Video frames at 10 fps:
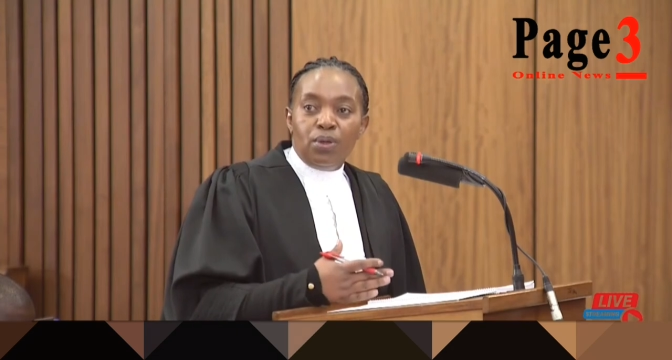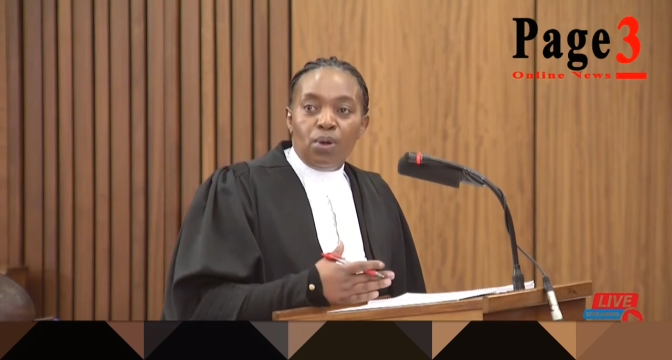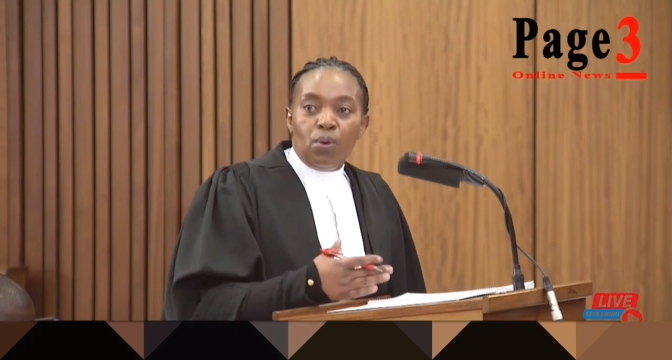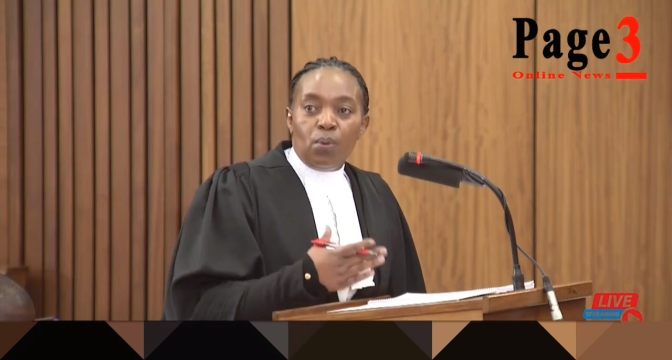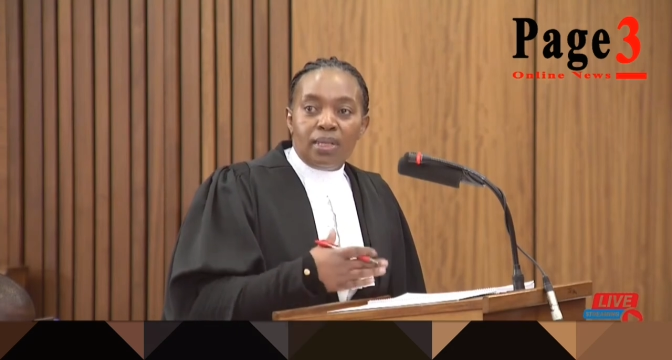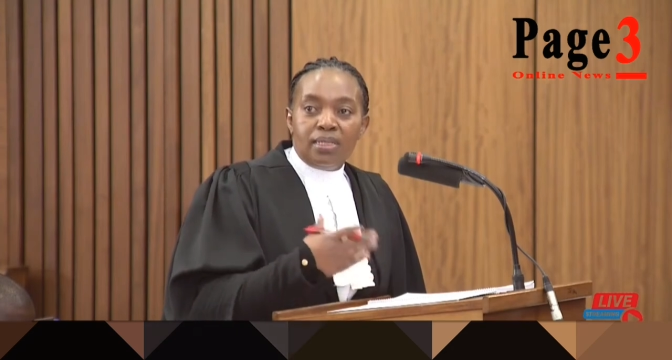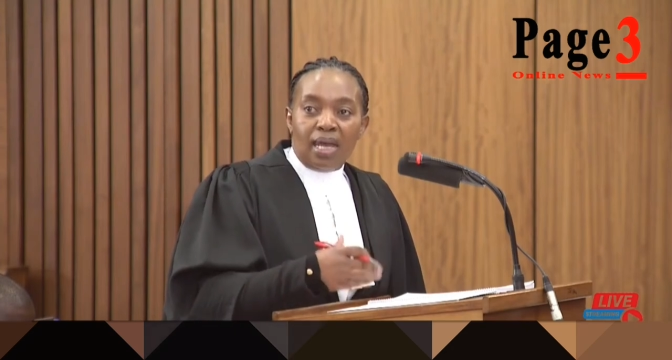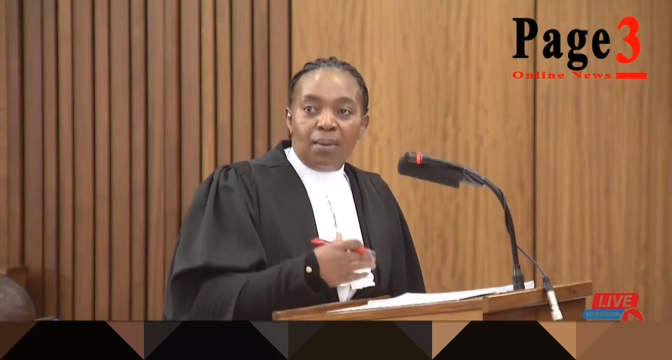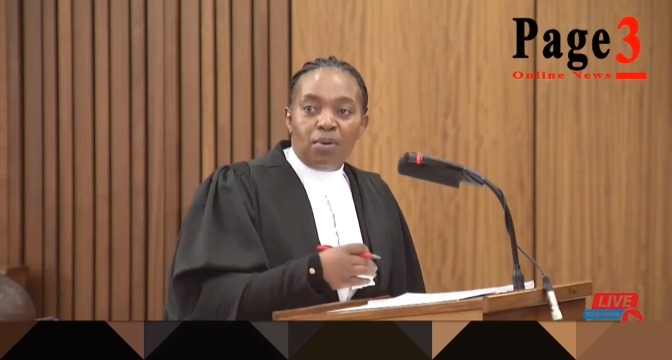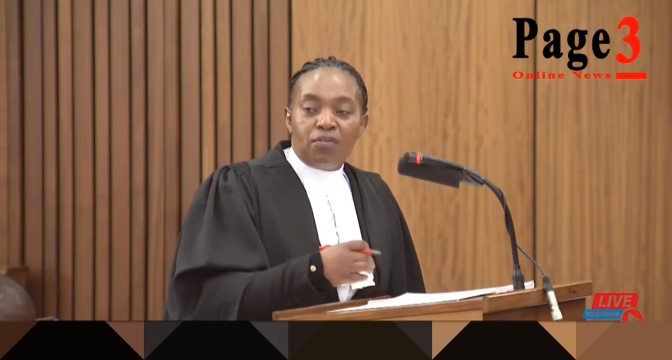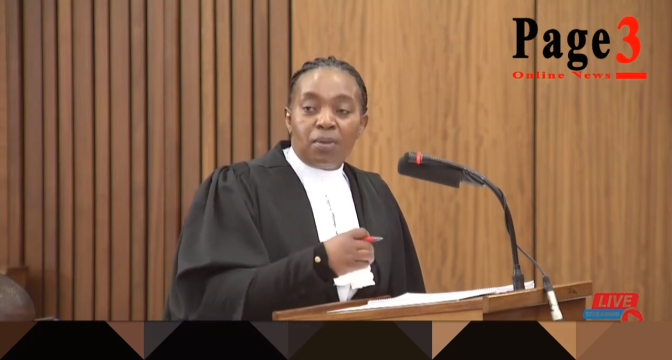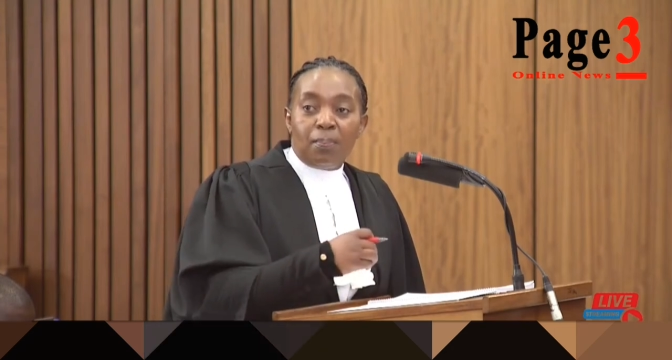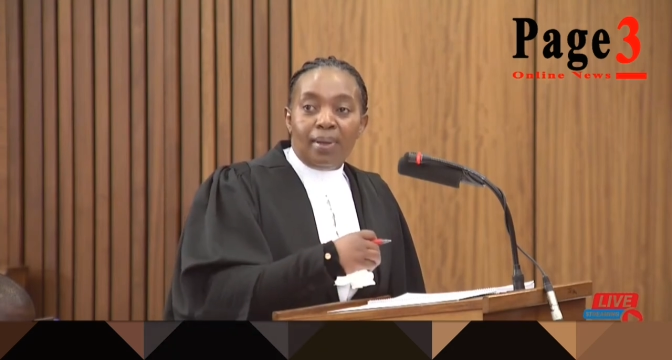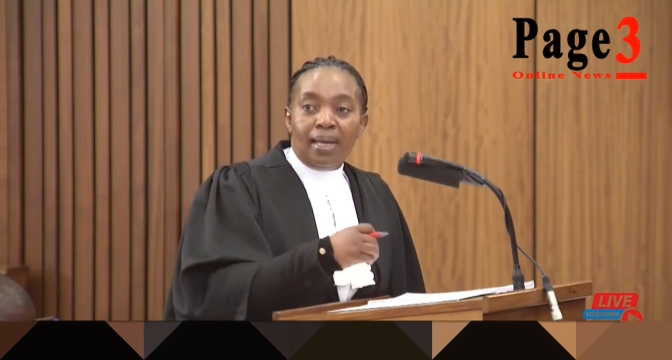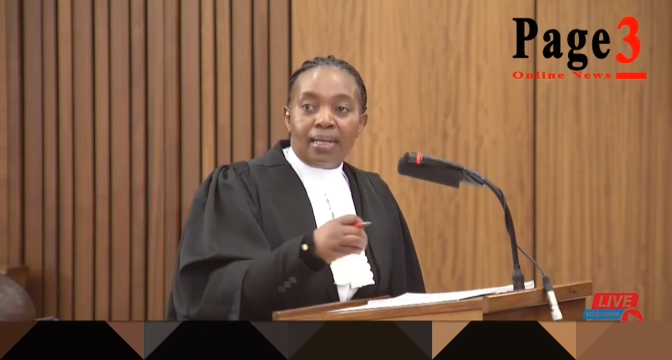we know what type of the
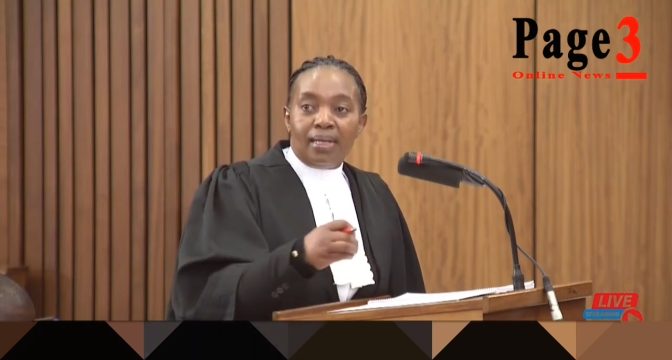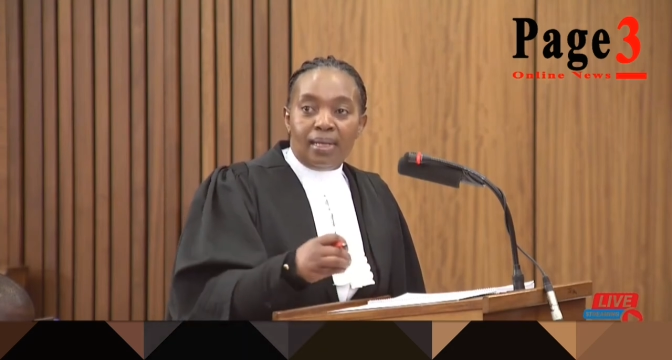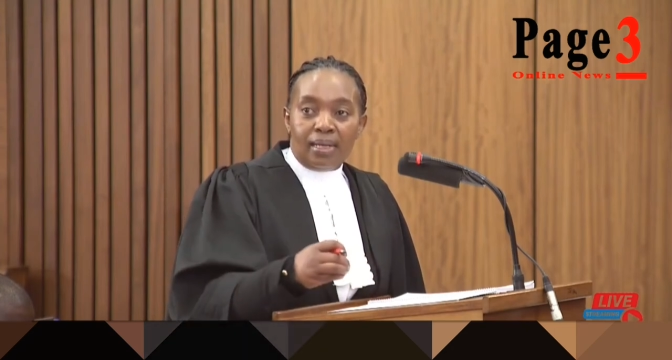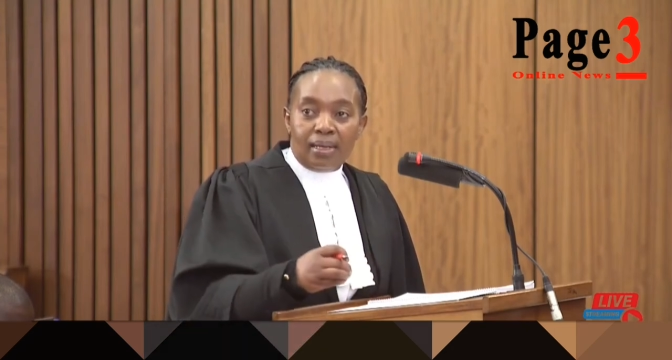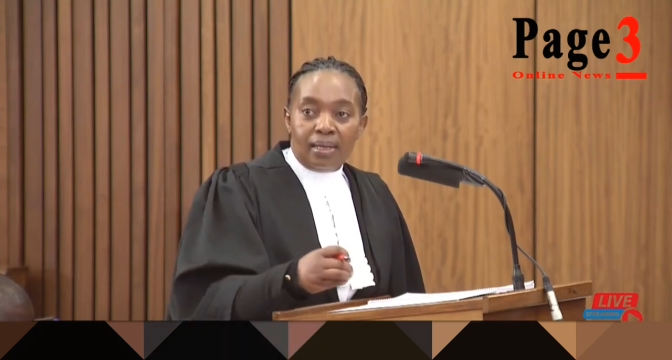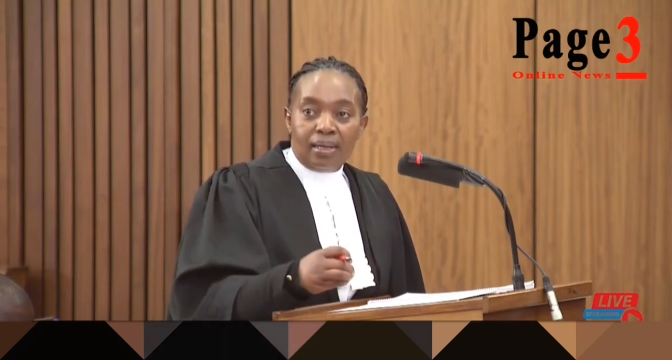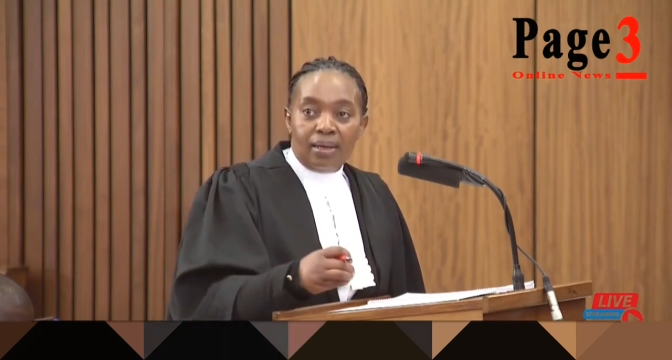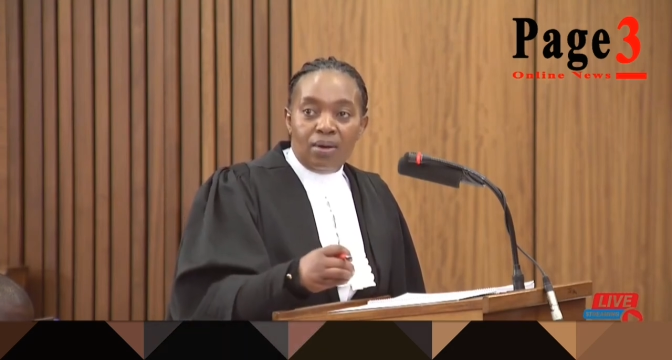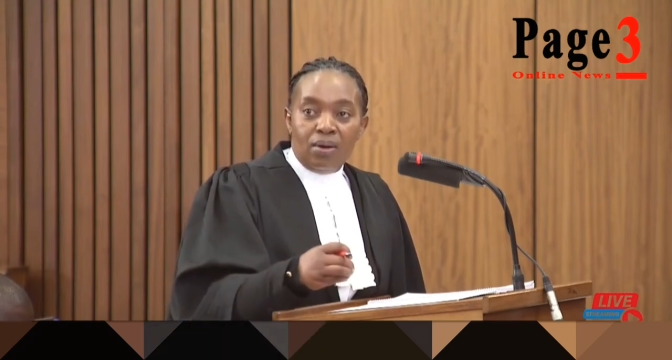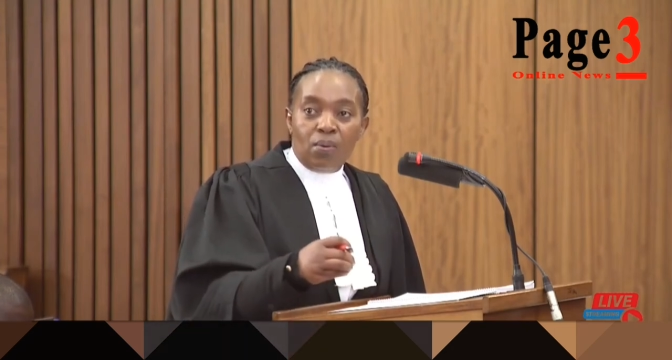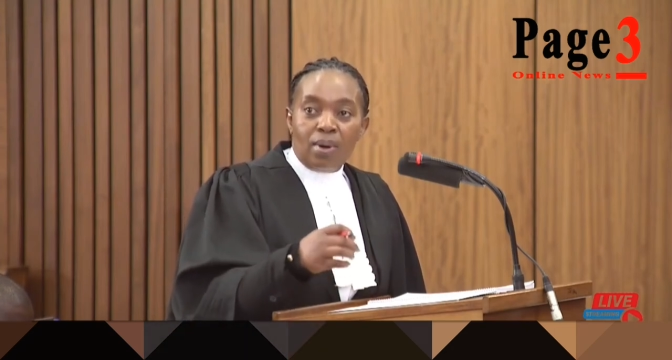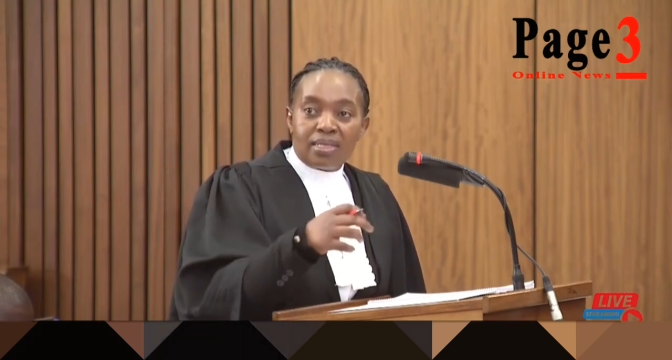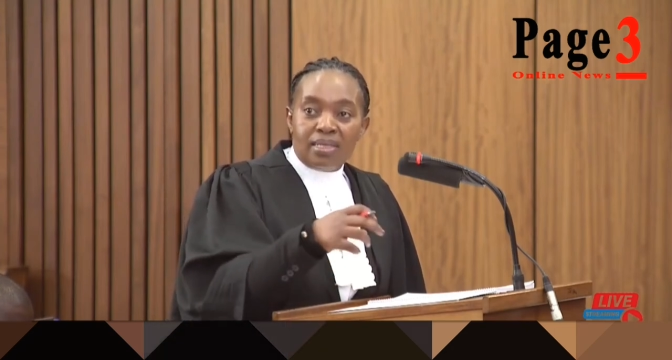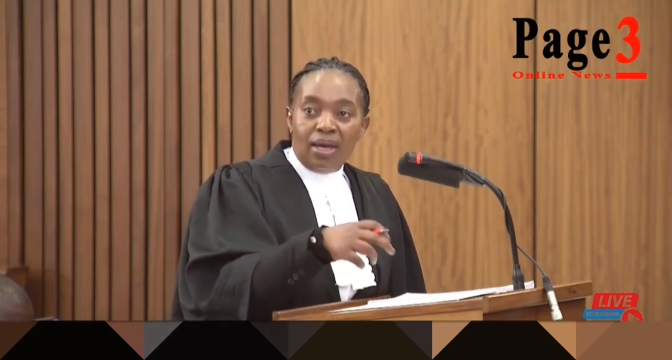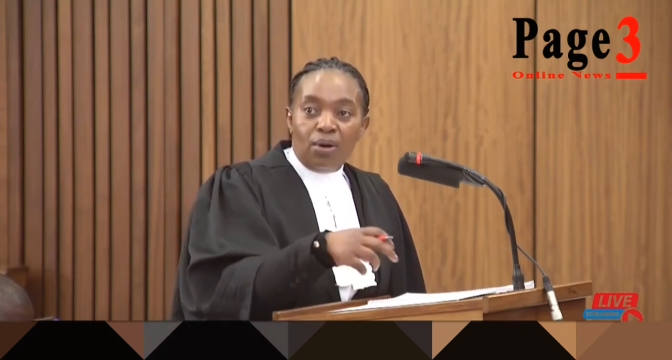blackening
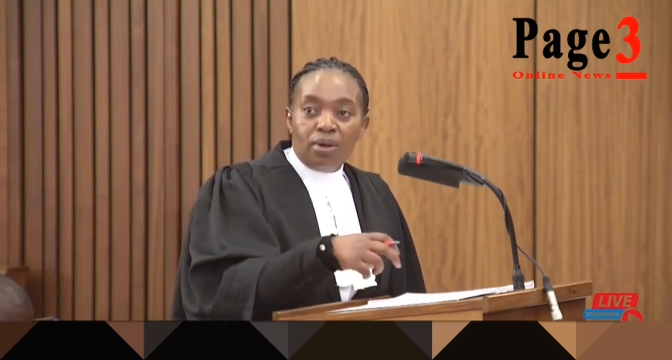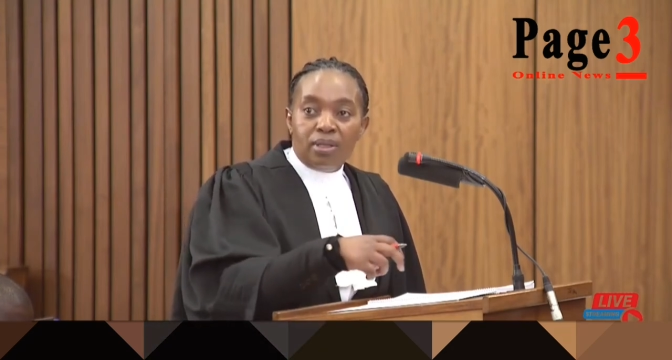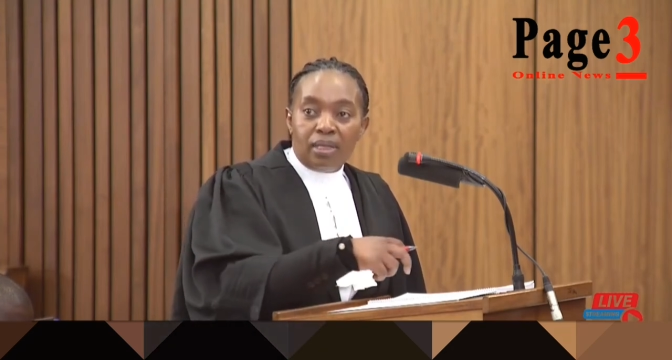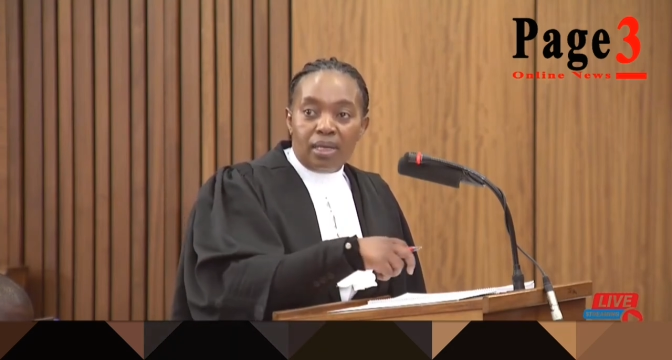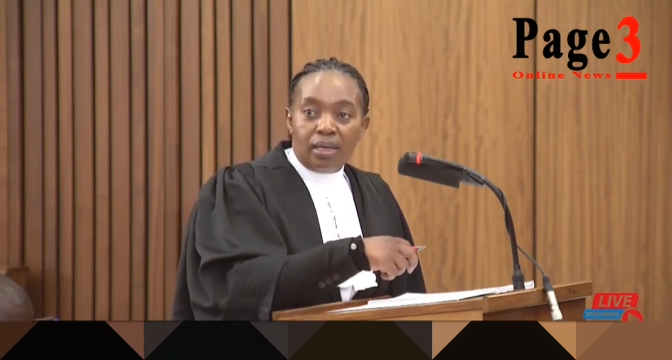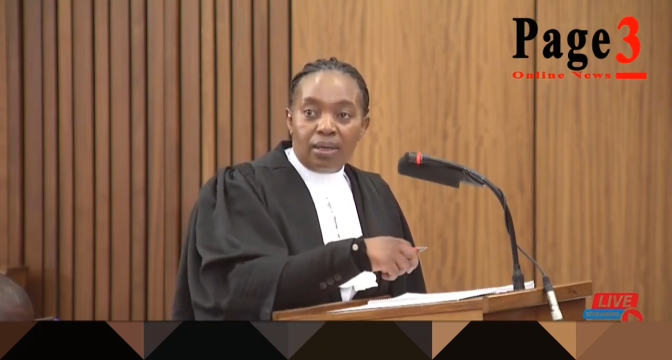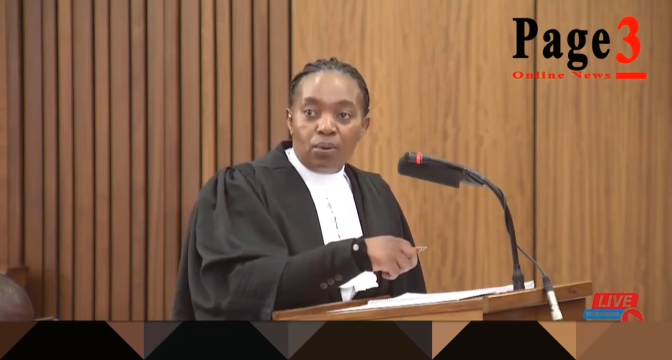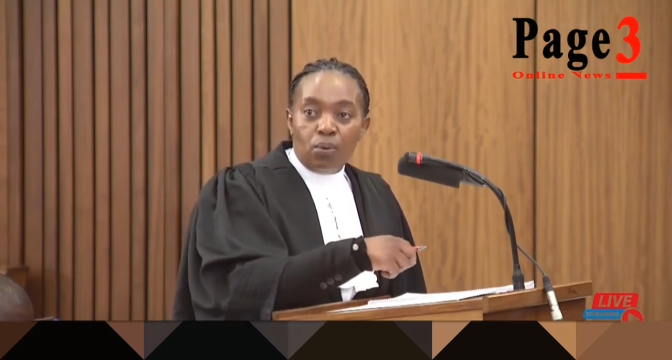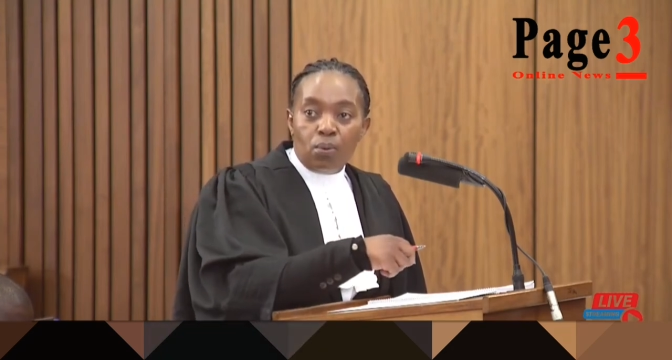was there on the